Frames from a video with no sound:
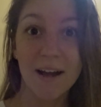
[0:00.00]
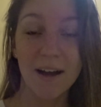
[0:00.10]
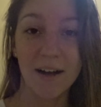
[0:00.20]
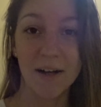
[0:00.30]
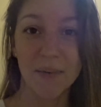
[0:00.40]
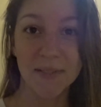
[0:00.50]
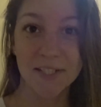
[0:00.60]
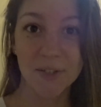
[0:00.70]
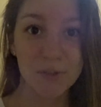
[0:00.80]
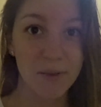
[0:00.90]
Um,
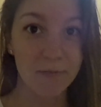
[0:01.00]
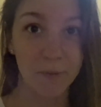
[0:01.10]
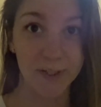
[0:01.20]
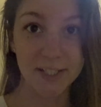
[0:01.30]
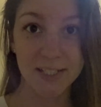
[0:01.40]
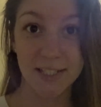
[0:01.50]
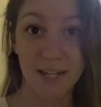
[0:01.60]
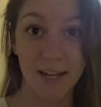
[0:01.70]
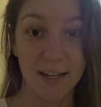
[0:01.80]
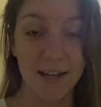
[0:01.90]
excuse my voice
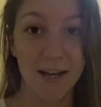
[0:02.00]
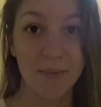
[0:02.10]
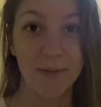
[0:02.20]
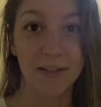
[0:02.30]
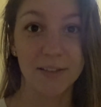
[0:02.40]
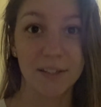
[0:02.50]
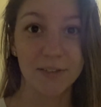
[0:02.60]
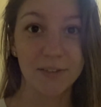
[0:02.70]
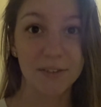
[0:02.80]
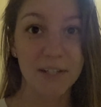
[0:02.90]
today, I'm a
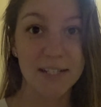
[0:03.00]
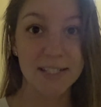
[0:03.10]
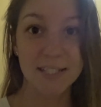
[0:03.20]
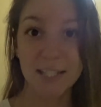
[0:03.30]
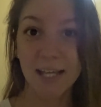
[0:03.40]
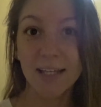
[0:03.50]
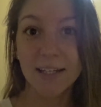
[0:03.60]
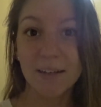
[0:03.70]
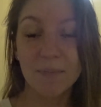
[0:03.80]
little sick.